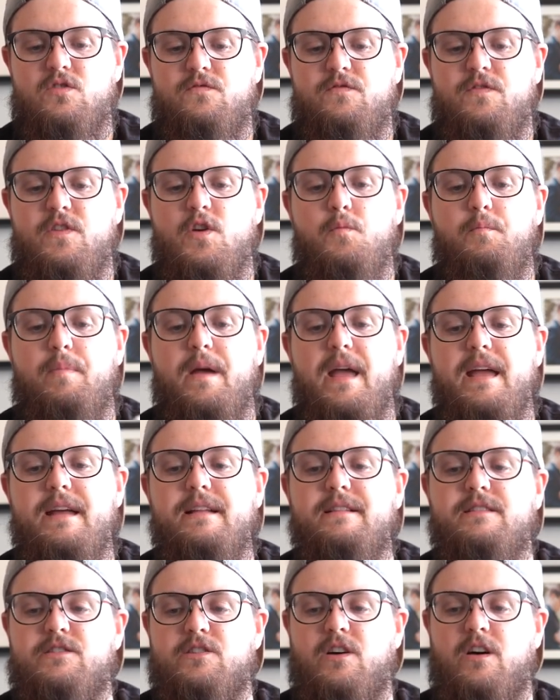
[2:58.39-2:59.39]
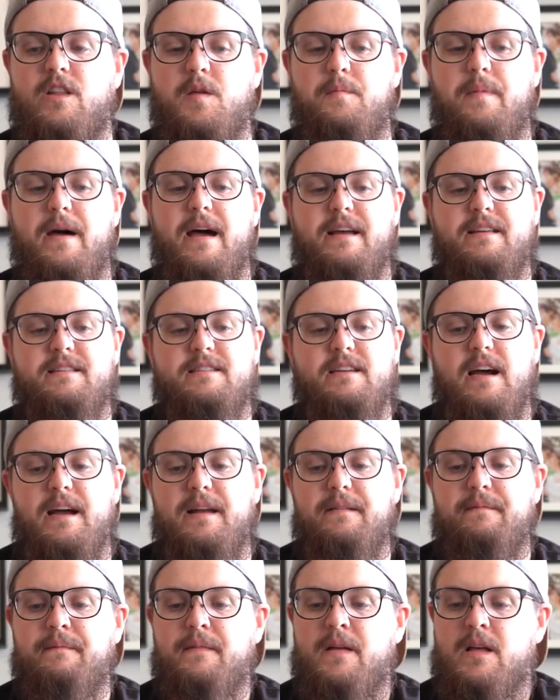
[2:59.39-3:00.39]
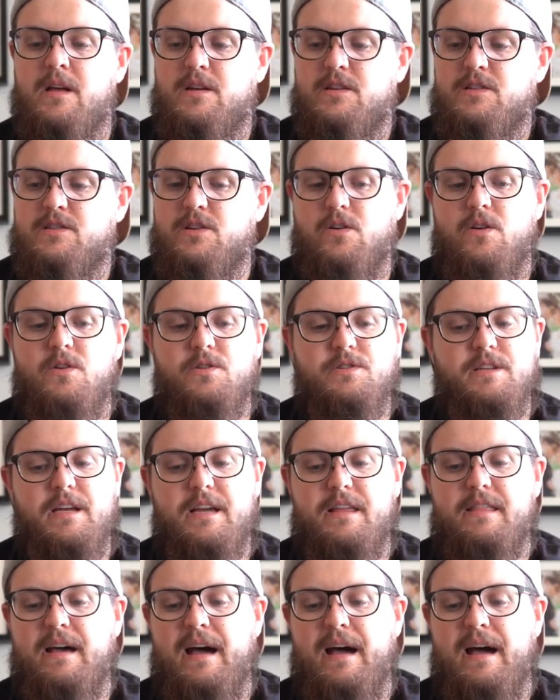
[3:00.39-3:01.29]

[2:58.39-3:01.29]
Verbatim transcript: few pins on the back side. So it goes like